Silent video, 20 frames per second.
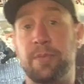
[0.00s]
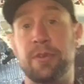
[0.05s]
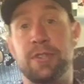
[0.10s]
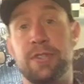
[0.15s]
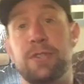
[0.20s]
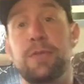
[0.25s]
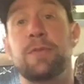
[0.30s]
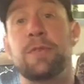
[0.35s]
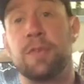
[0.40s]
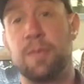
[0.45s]

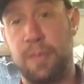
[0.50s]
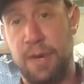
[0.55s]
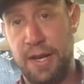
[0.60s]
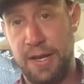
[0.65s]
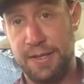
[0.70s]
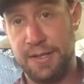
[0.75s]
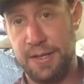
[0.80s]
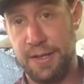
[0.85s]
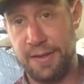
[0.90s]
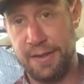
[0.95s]
put 200
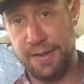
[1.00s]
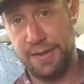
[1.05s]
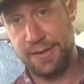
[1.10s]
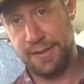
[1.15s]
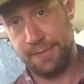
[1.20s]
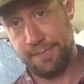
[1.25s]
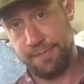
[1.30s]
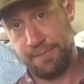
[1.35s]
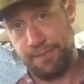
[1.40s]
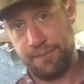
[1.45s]
miles on
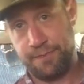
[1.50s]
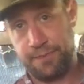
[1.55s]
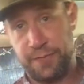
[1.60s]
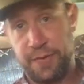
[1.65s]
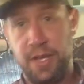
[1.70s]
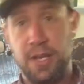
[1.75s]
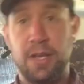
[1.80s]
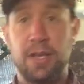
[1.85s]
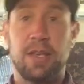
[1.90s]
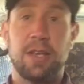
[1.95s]
this.
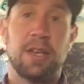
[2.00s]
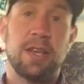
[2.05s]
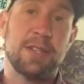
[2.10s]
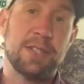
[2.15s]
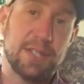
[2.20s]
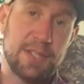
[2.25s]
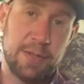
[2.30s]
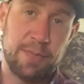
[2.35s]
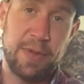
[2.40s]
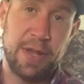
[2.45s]
It
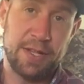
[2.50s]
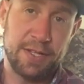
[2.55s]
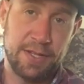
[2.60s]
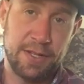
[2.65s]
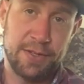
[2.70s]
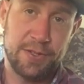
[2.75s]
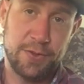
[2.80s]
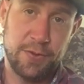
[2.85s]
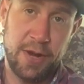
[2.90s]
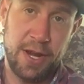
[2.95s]
just depends
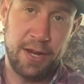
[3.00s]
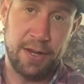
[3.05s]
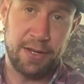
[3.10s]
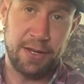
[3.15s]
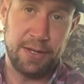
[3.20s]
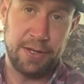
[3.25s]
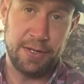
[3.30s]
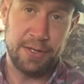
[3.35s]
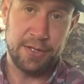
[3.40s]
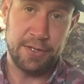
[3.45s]
on the terrain and
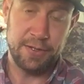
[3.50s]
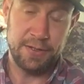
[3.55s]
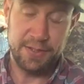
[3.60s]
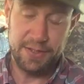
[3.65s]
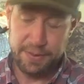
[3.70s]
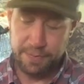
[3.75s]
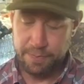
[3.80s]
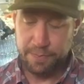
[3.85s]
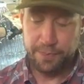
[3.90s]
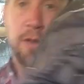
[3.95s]

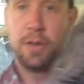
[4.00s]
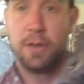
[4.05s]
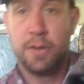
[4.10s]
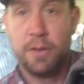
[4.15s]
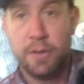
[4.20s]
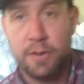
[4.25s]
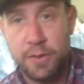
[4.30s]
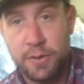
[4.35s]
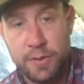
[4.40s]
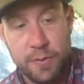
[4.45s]
conditions.
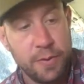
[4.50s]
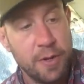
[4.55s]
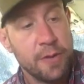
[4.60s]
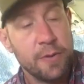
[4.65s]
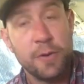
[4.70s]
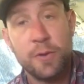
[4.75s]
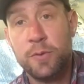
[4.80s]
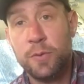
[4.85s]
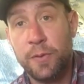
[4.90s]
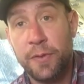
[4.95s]
So
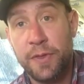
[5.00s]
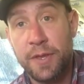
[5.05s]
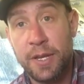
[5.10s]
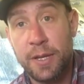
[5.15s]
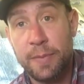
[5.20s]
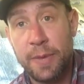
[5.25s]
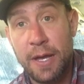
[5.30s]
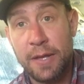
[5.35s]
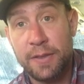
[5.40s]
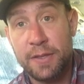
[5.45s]
another cool
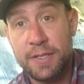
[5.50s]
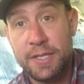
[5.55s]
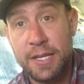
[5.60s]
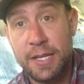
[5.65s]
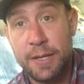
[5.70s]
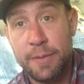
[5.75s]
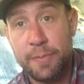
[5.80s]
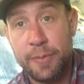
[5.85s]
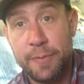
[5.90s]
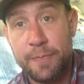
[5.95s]
thing about the
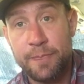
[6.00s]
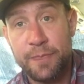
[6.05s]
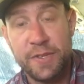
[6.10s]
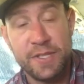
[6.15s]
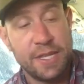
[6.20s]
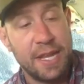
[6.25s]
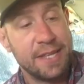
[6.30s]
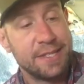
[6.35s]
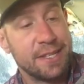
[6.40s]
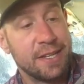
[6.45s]
Timp
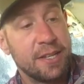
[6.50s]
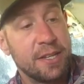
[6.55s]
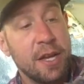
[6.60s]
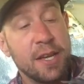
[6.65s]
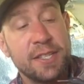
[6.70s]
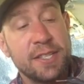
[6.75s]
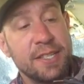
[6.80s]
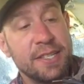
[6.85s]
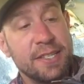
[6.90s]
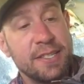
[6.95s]
is it has a
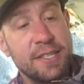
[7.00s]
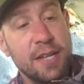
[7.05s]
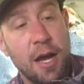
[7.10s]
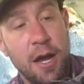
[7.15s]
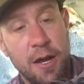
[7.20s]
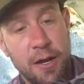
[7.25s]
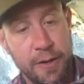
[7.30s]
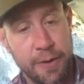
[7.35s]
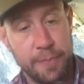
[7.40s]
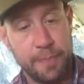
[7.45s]
gusseted
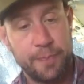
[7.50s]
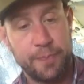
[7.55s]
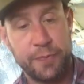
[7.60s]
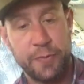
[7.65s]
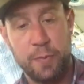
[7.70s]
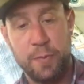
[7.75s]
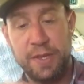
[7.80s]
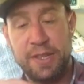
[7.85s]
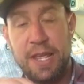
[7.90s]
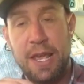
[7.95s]
tongue.
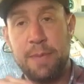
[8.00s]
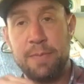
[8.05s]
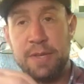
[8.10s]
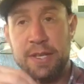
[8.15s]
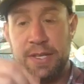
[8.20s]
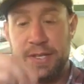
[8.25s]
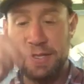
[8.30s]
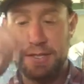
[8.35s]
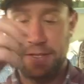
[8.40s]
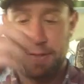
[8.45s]
What that
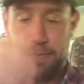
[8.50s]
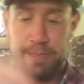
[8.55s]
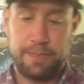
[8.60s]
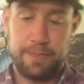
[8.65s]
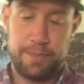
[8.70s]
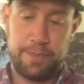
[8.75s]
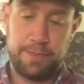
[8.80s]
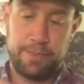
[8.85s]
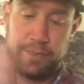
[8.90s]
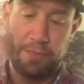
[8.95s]
means
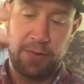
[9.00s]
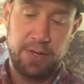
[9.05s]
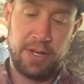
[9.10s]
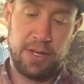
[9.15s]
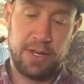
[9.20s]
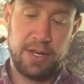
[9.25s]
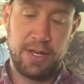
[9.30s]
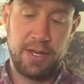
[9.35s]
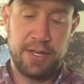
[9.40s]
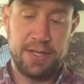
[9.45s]

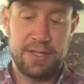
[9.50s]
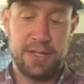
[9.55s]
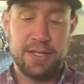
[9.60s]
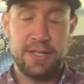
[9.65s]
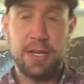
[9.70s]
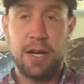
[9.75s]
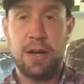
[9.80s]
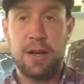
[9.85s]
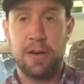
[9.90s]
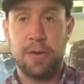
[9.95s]
is the
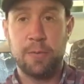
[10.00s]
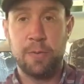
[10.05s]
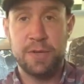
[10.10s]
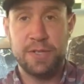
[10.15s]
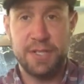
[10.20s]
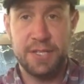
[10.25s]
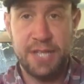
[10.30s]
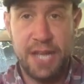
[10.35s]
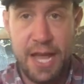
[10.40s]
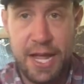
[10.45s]
tongue, where
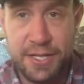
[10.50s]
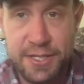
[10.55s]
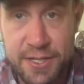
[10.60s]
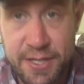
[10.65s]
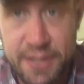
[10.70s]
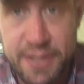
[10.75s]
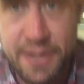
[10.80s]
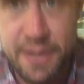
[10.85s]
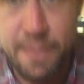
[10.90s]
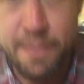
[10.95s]
it's
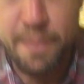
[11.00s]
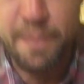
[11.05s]
attached to the